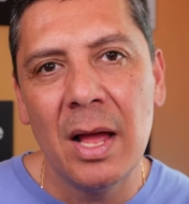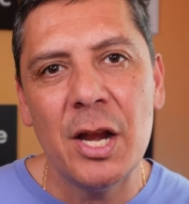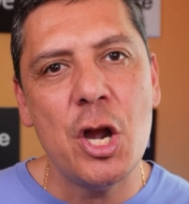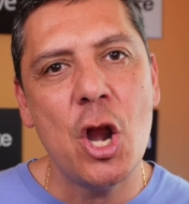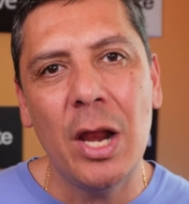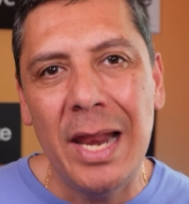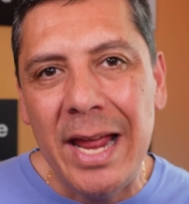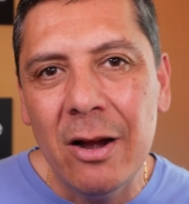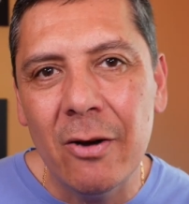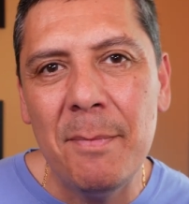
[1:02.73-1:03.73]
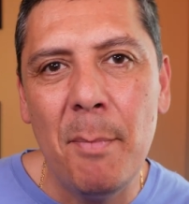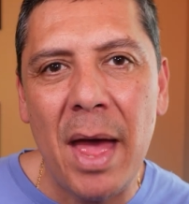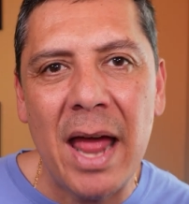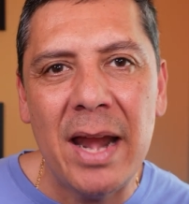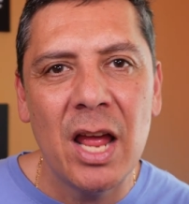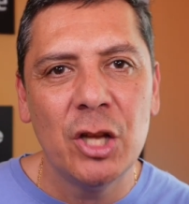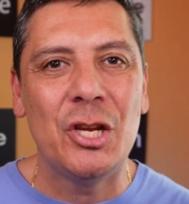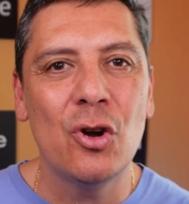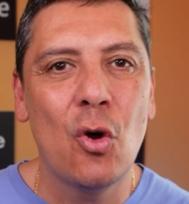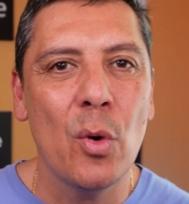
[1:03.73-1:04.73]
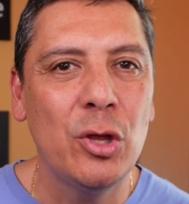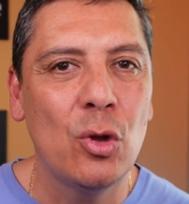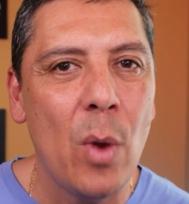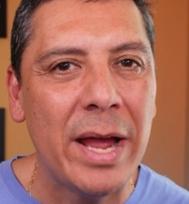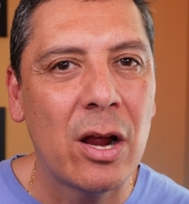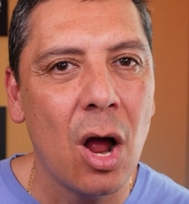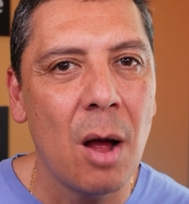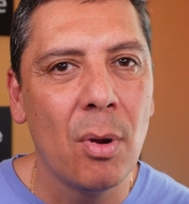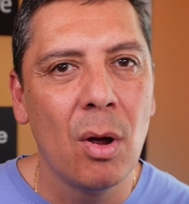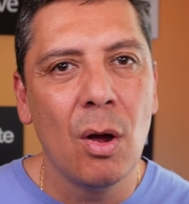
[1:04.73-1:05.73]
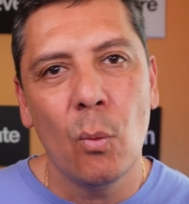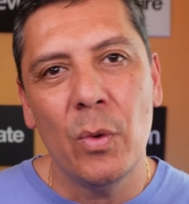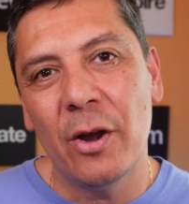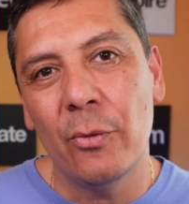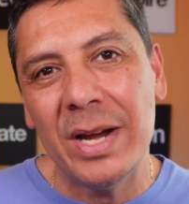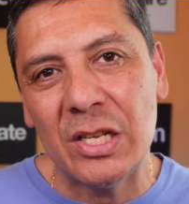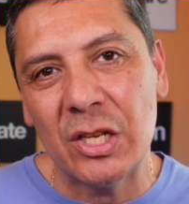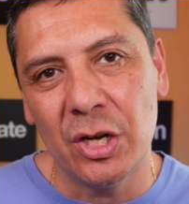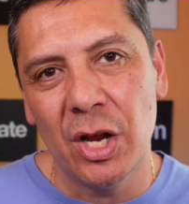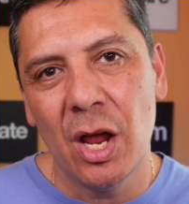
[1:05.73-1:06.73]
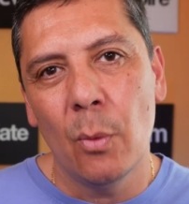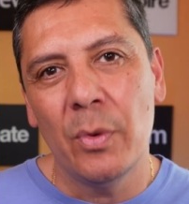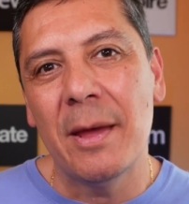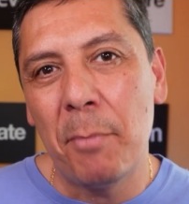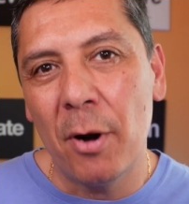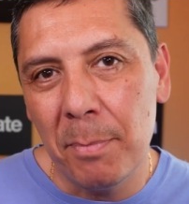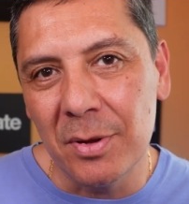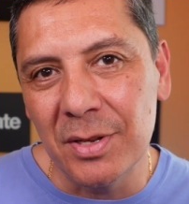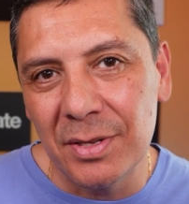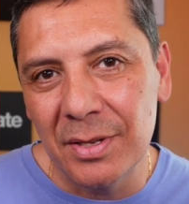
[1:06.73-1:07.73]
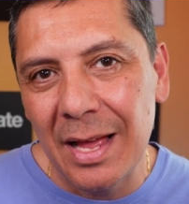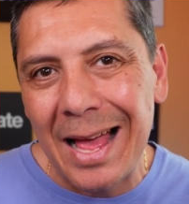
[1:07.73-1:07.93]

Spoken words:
Not linger in bed, that you're going to wake up with a reason, with a purpose.